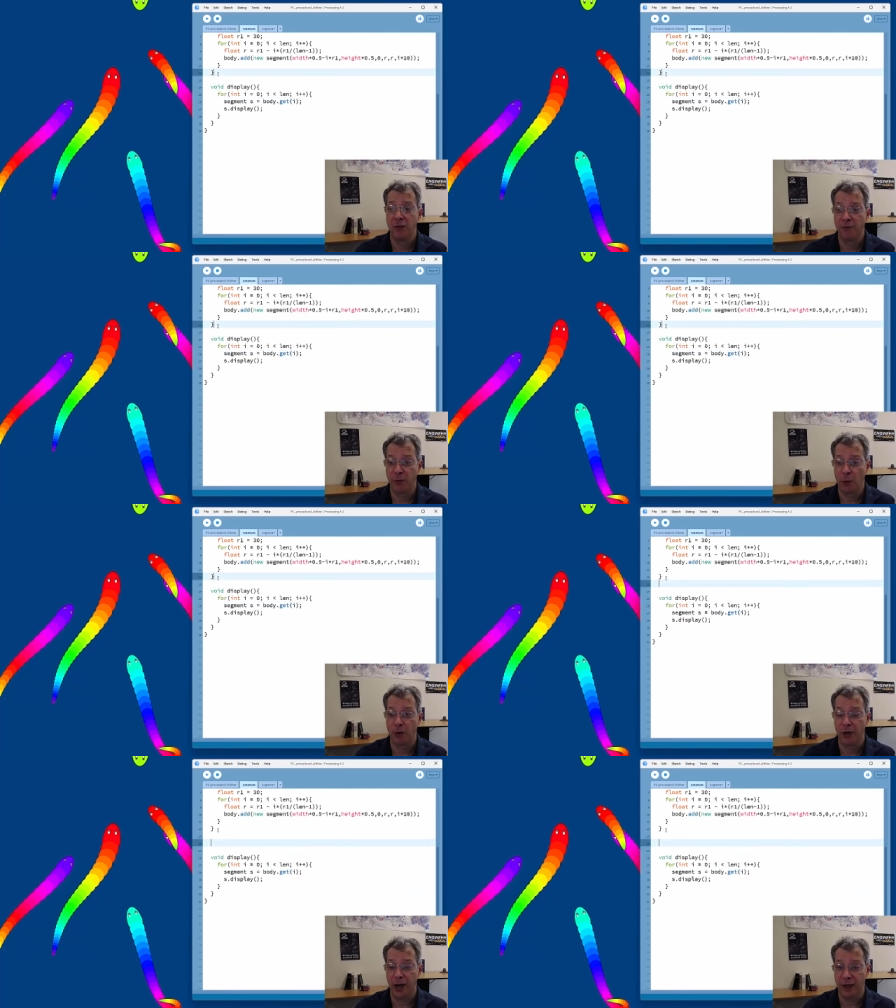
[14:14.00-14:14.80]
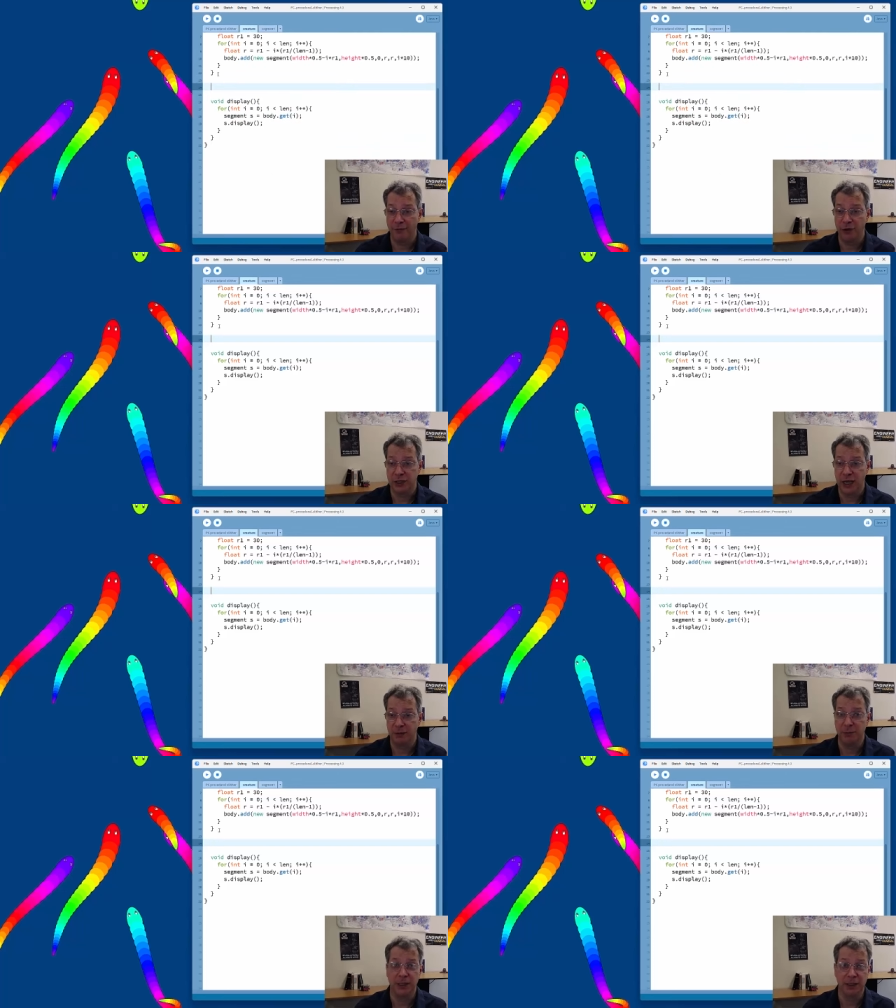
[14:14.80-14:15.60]
for every
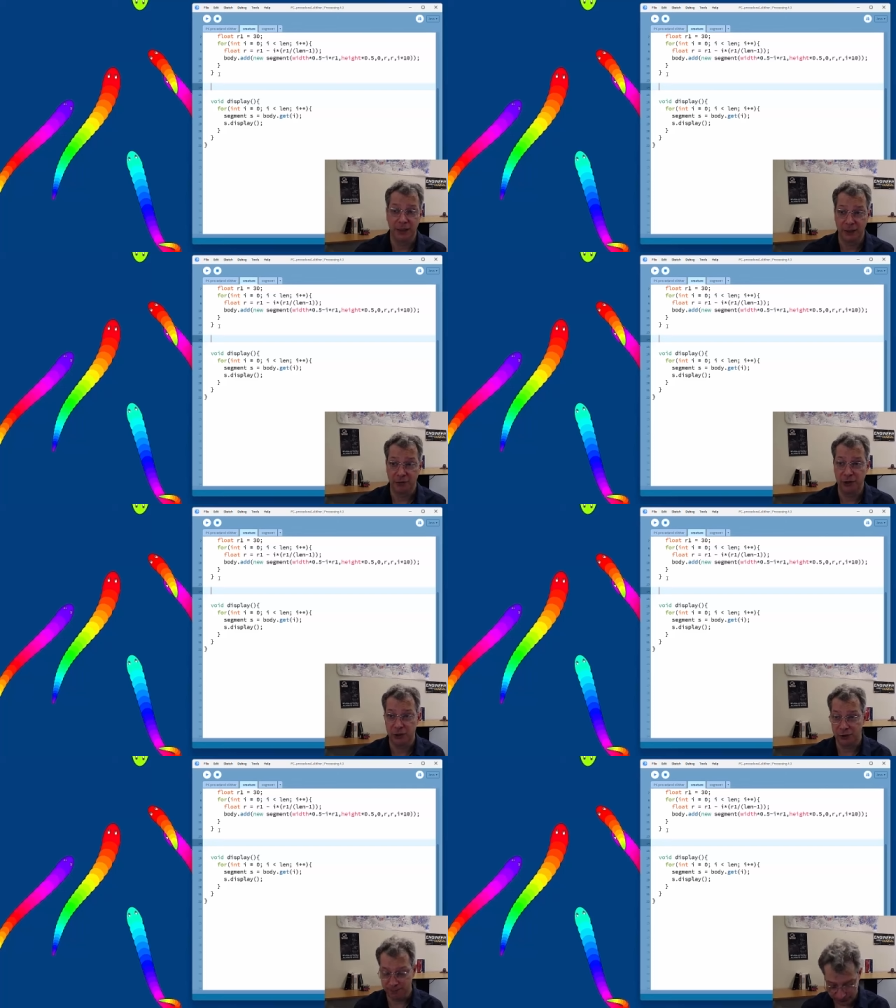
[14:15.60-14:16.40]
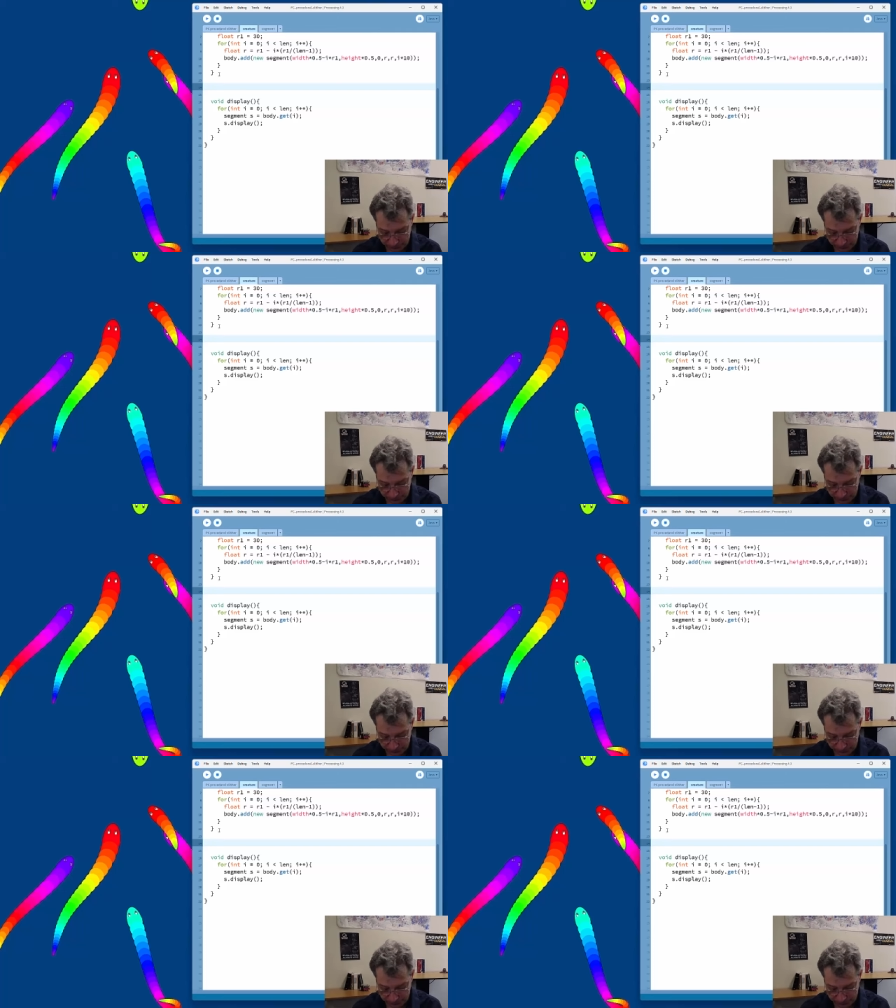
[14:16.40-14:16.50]
segment in the creature.